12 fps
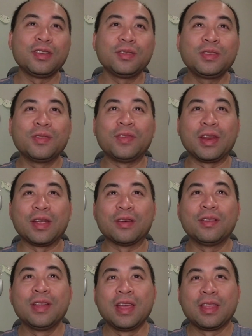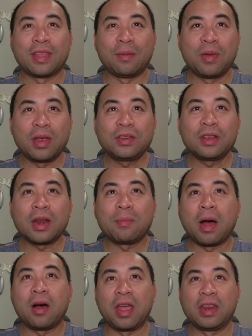a YouTube video that mentioned
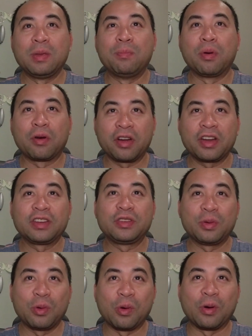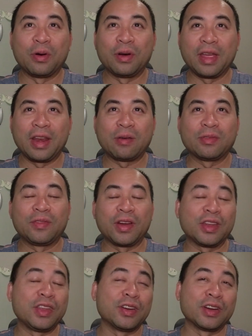about a deburring tool, and I was
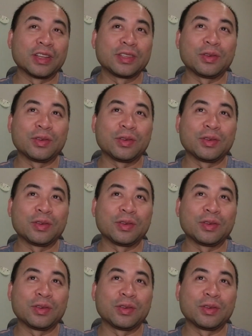very curious.